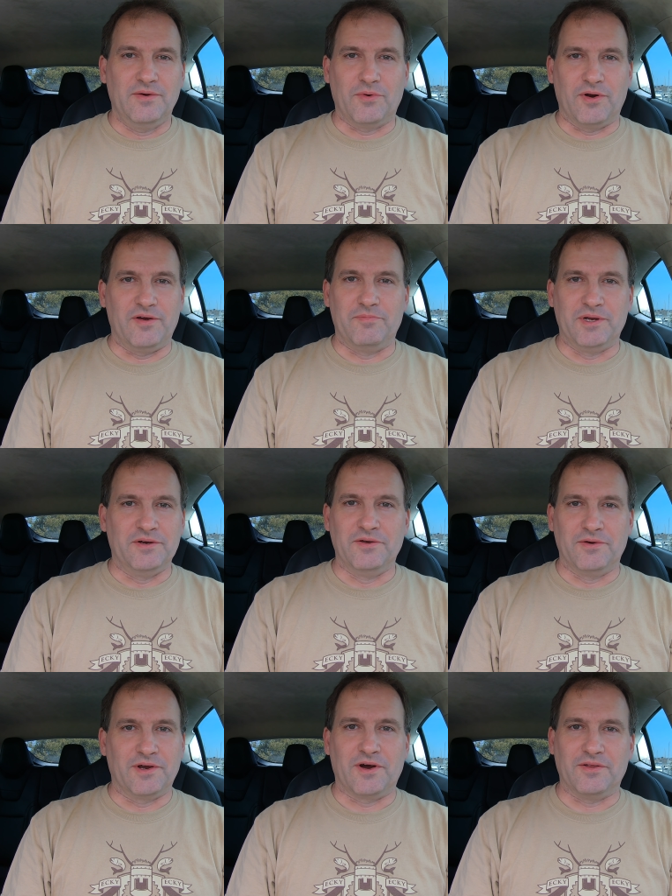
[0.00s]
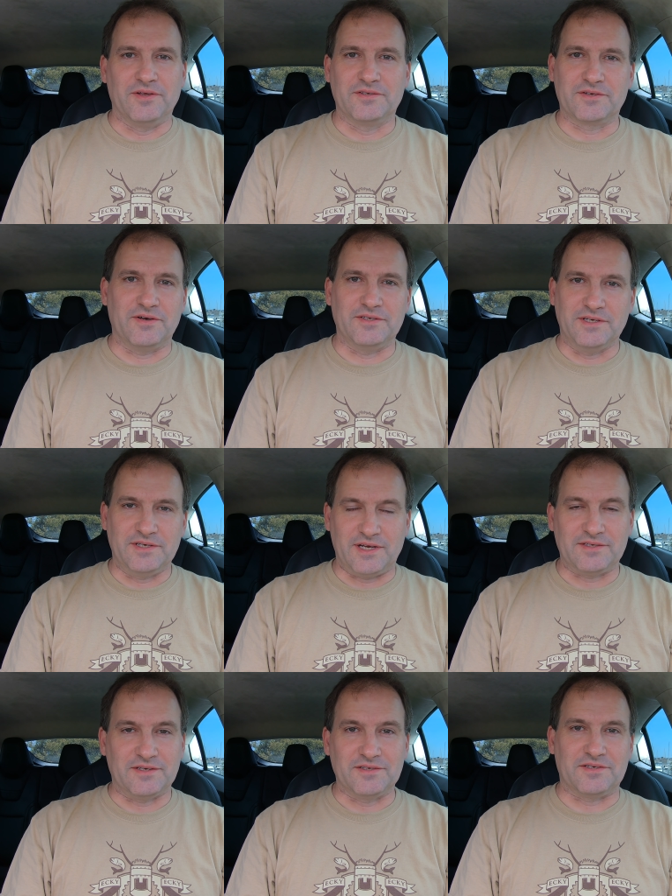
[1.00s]
where I've been doing all this crazy
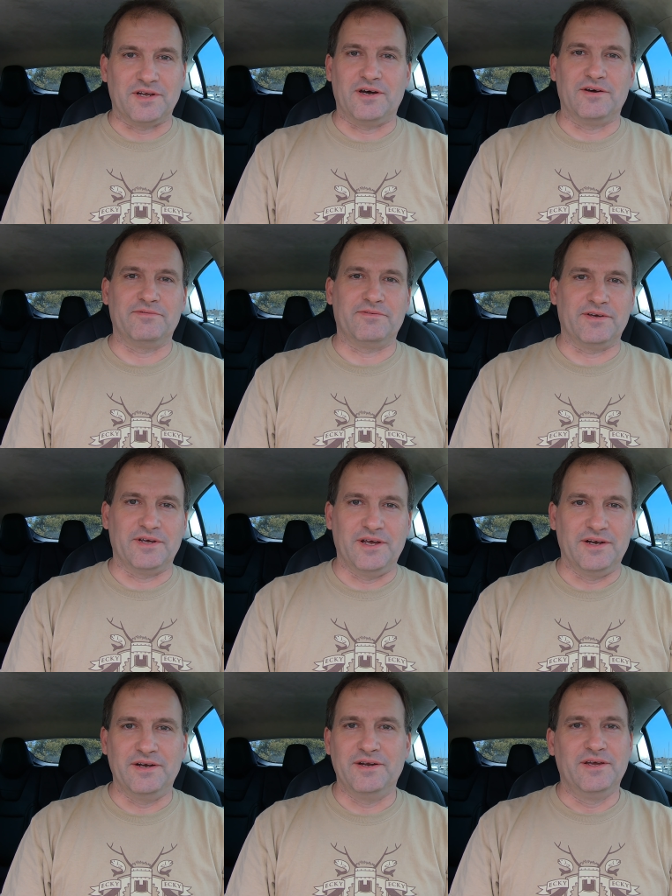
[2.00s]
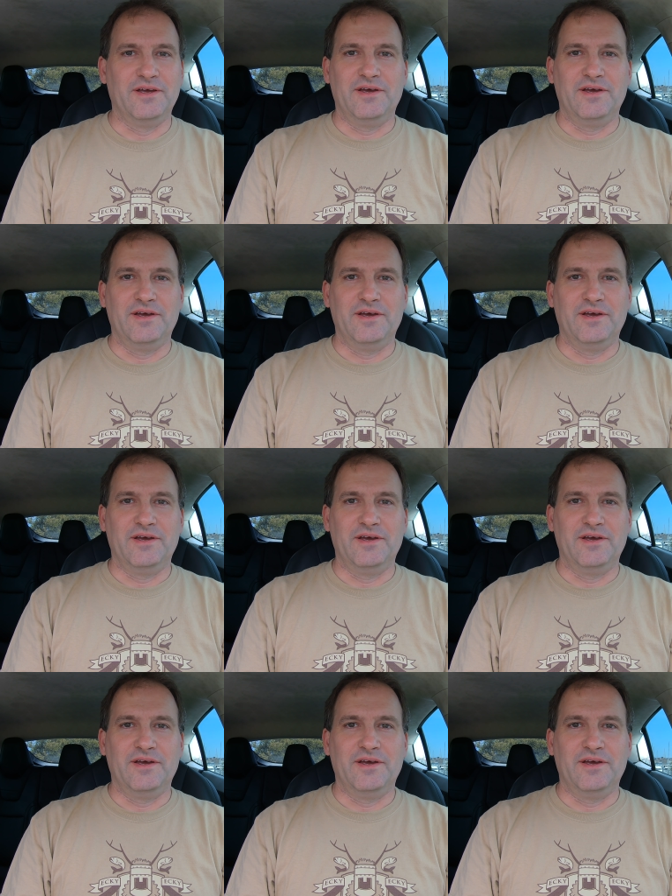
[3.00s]
Tesla stuff and